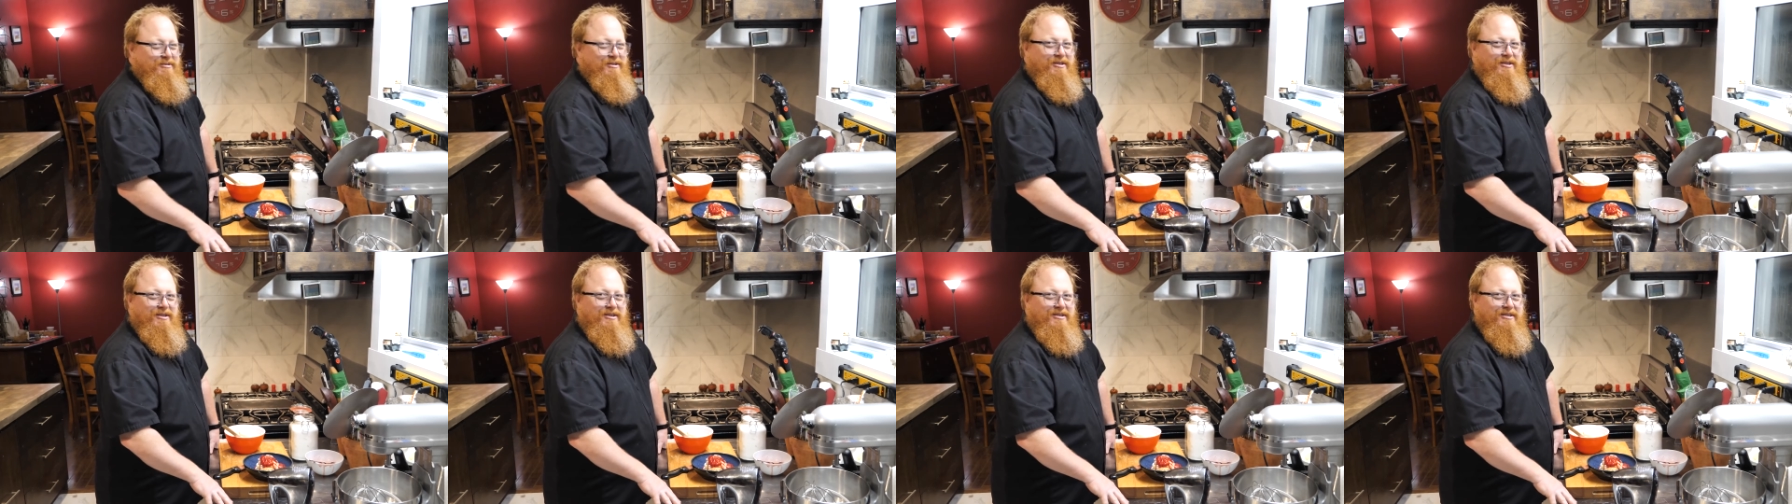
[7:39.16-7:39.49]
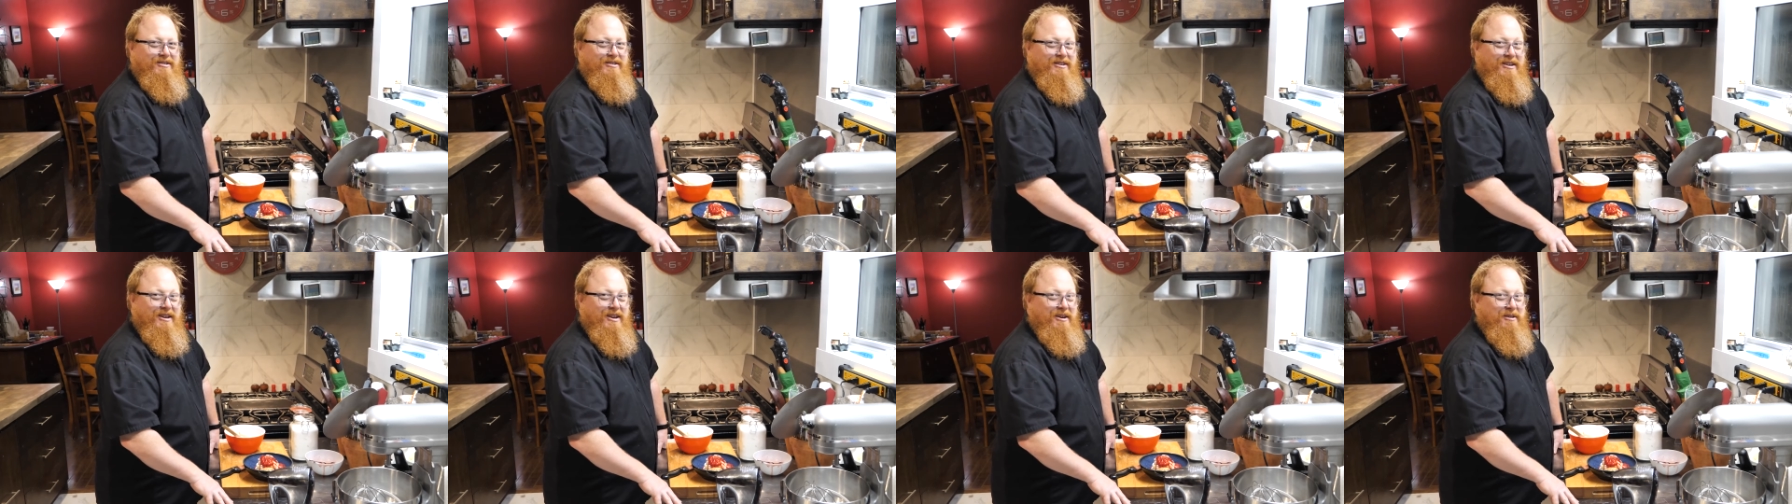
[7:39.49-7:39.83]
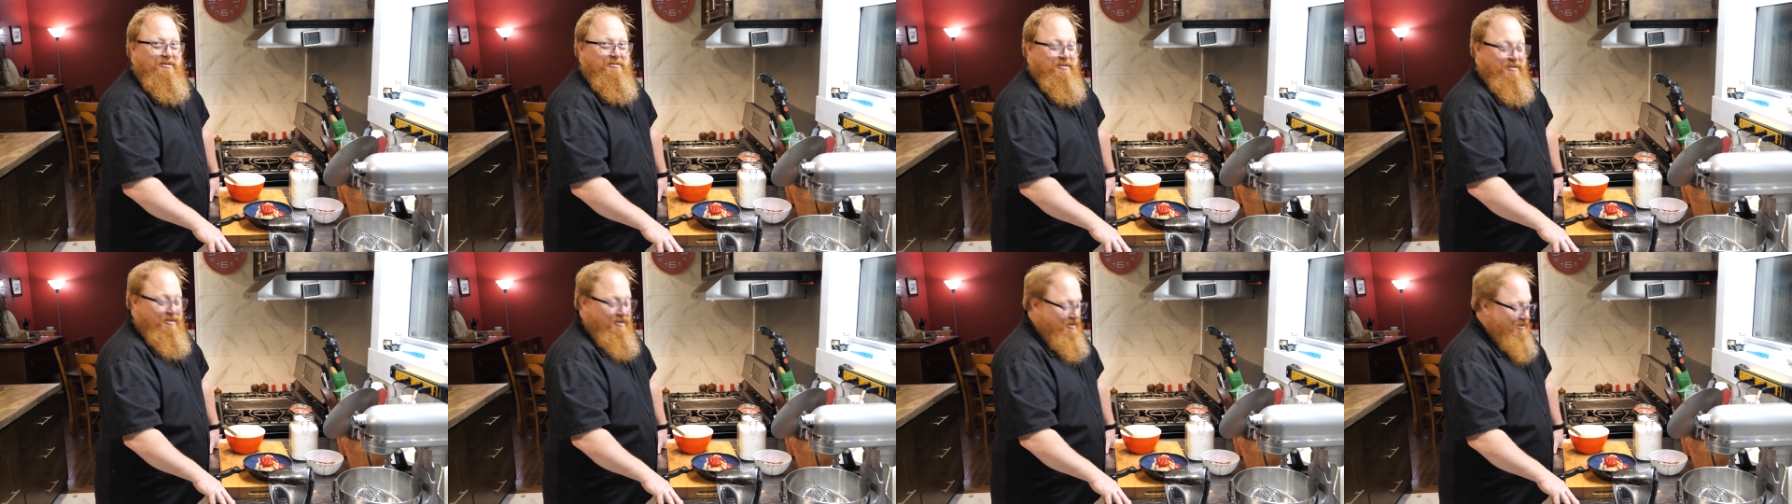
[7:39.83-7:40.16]
we're going to do
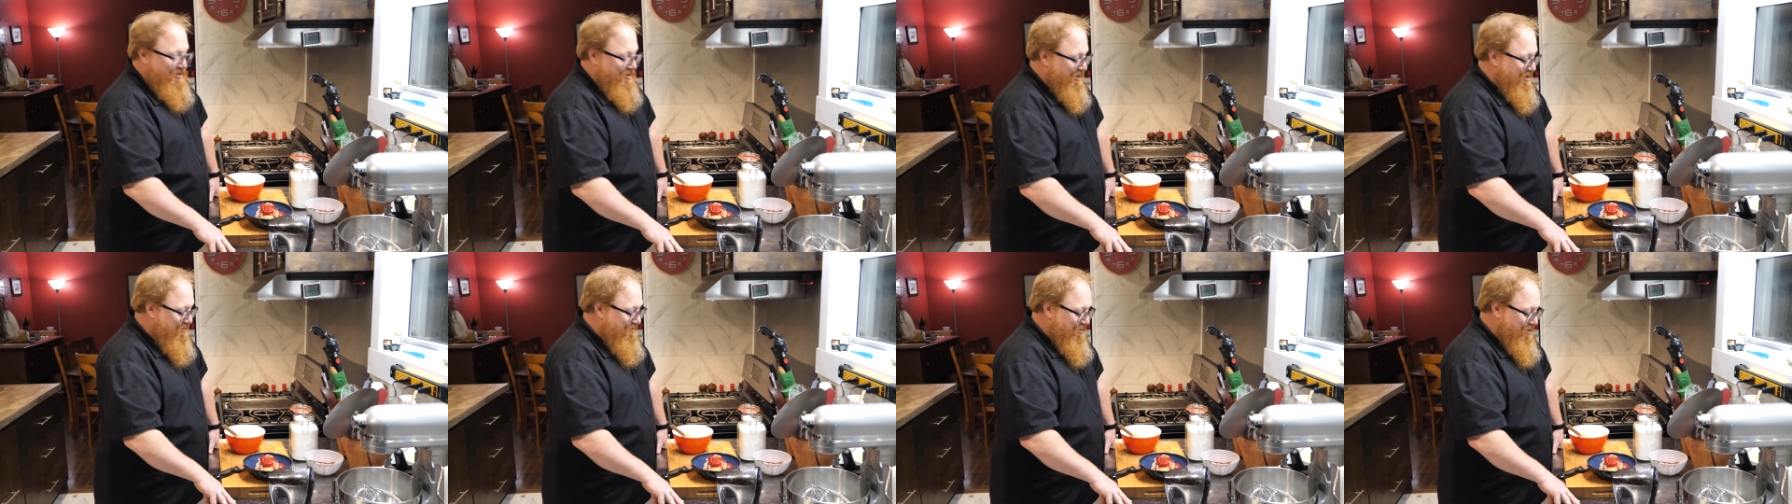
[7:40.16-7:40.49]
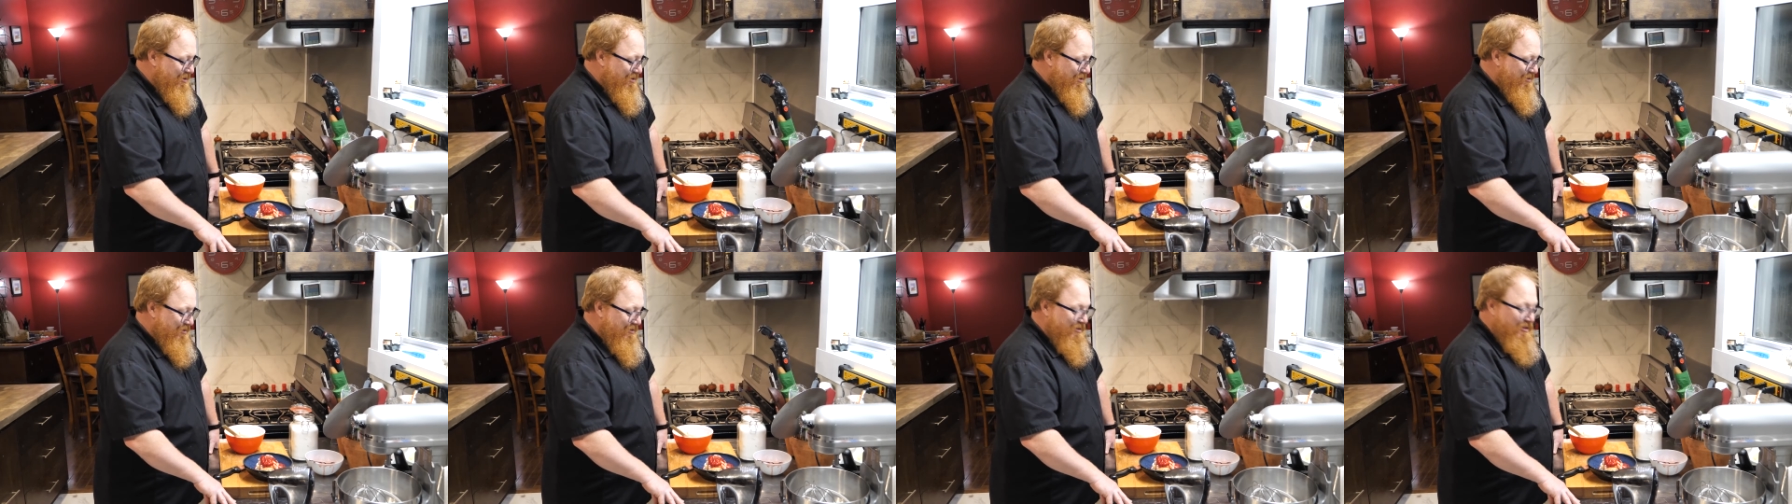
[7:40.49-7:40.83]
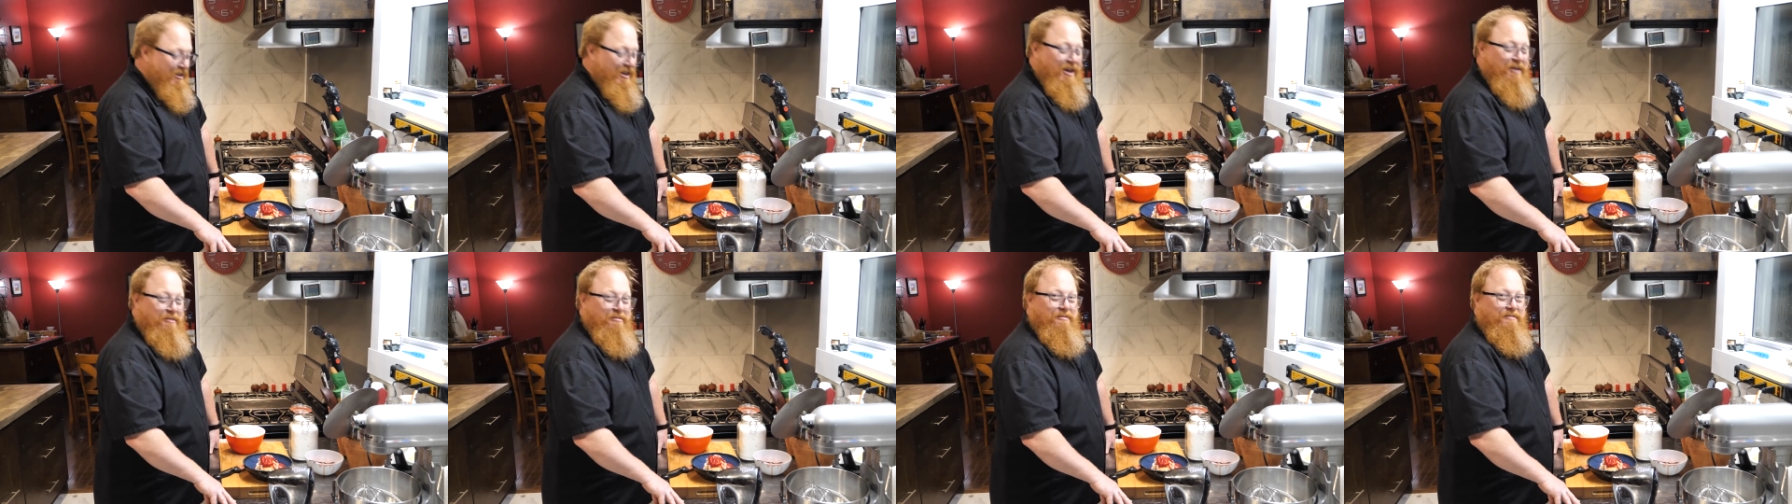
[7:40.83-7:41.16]
now? We're going to jump on over to
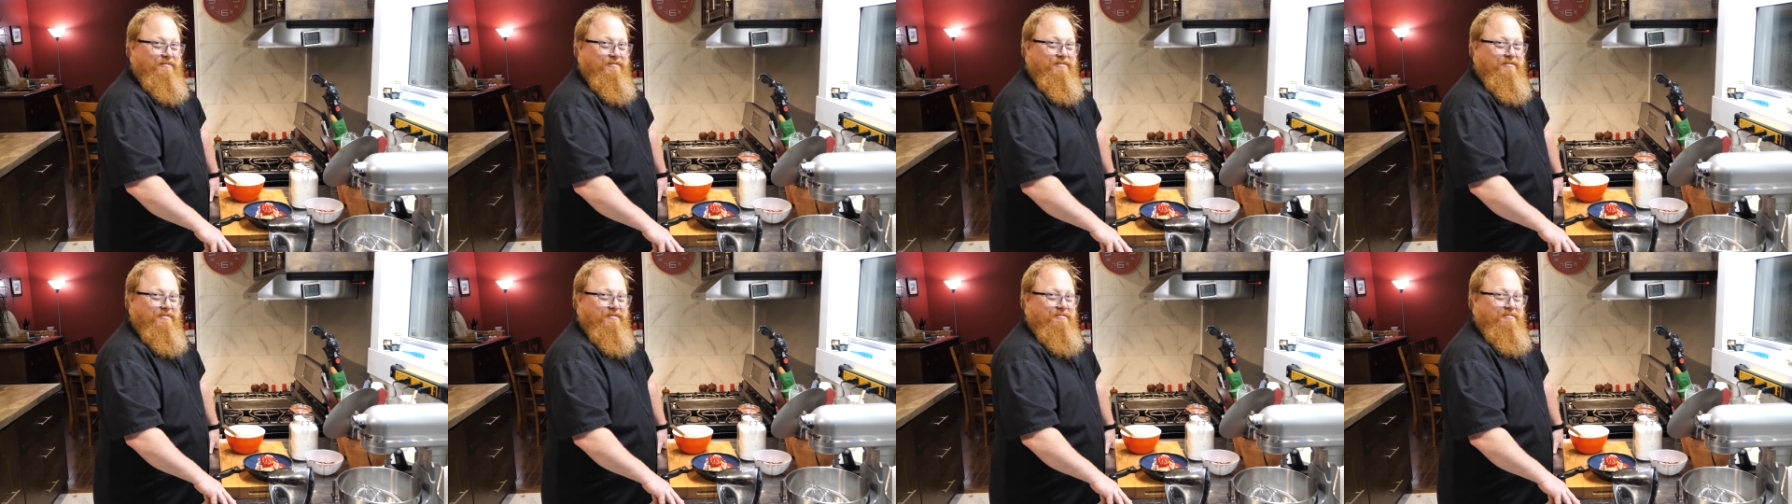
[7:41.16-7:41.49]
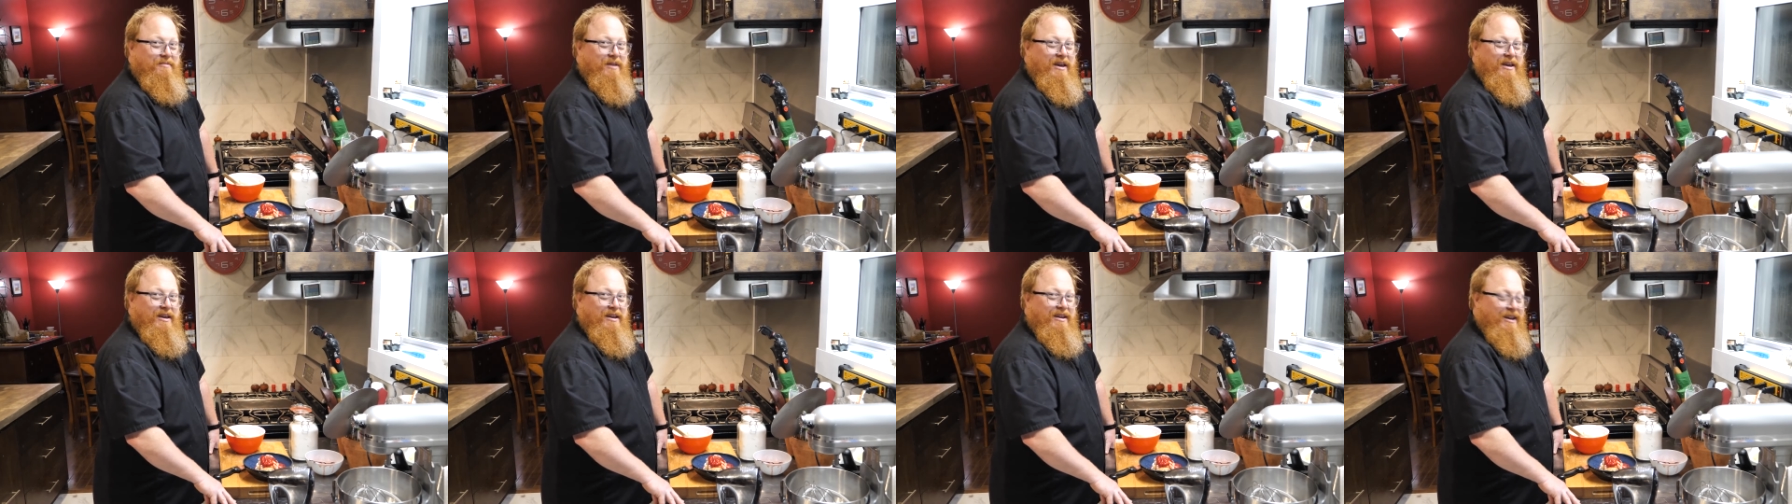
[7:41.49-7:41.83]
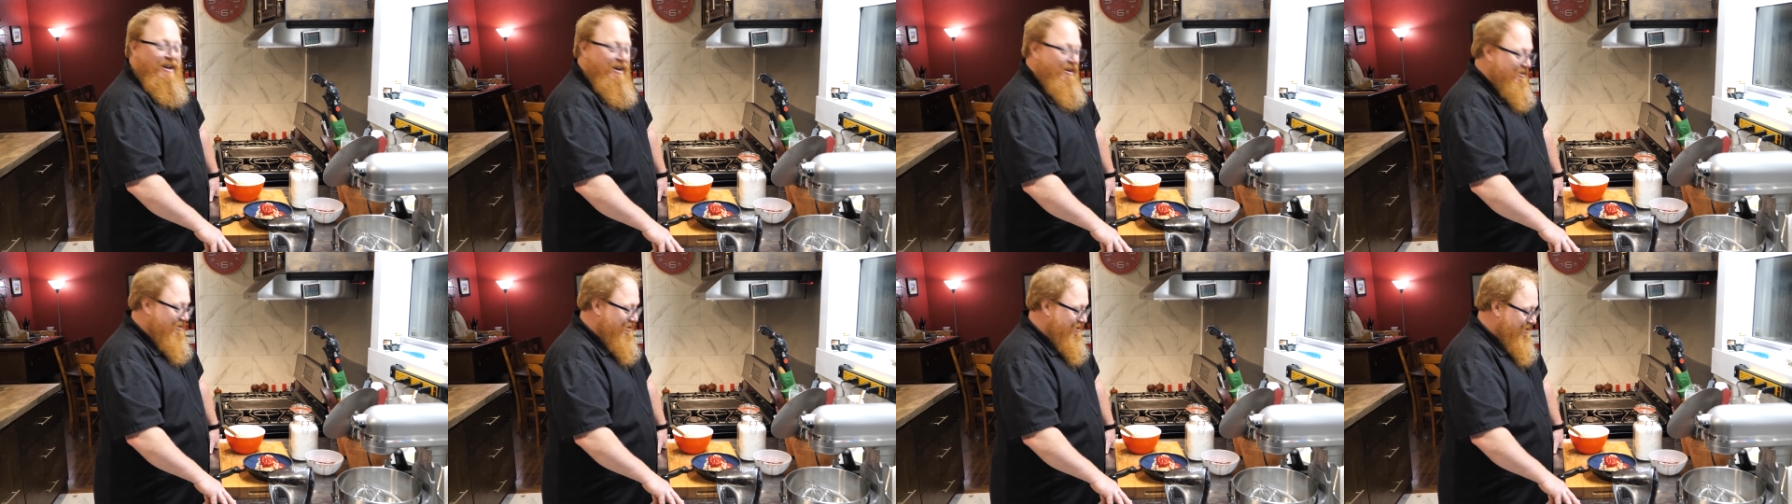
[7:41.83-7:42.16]
that main
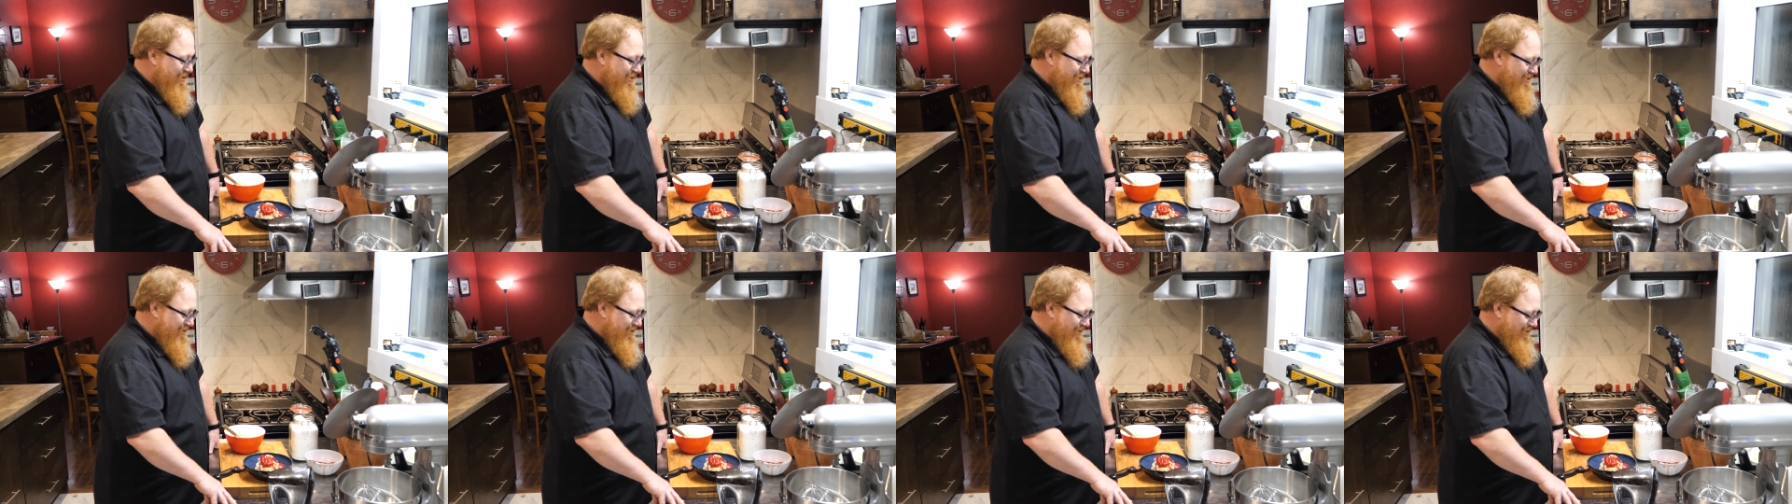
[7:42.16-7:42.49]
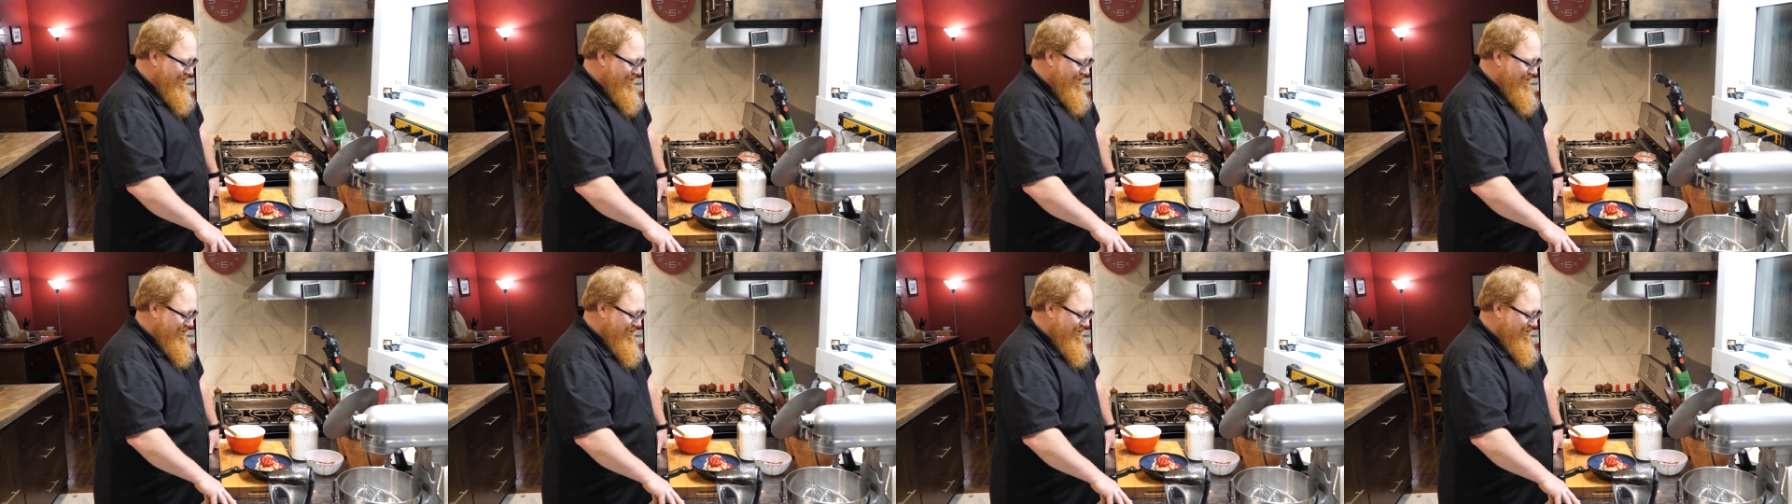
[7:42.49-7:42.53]
counter.